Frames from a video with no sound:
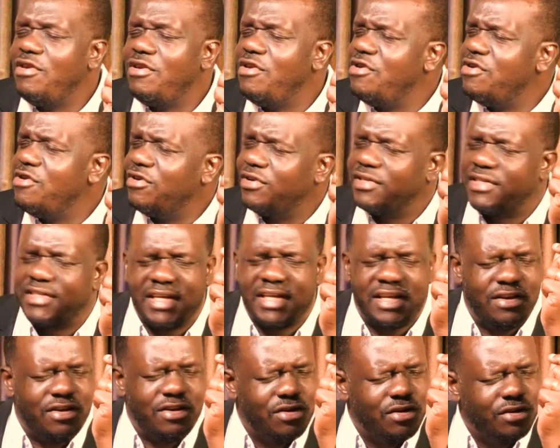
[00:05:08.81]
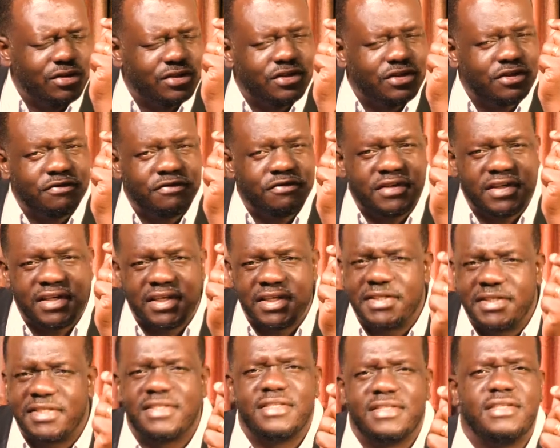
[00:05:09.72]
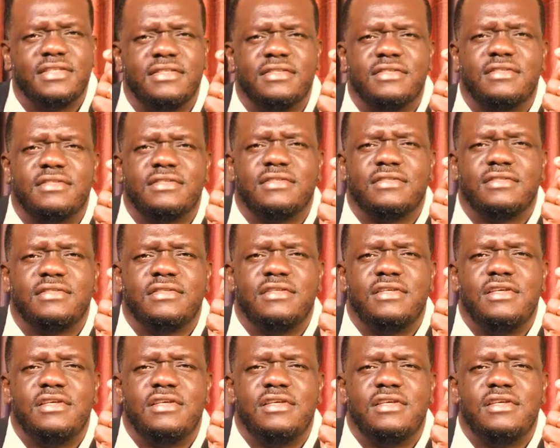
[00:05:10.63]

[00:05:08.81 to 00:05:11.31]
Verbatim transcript: lots and lots of Christians.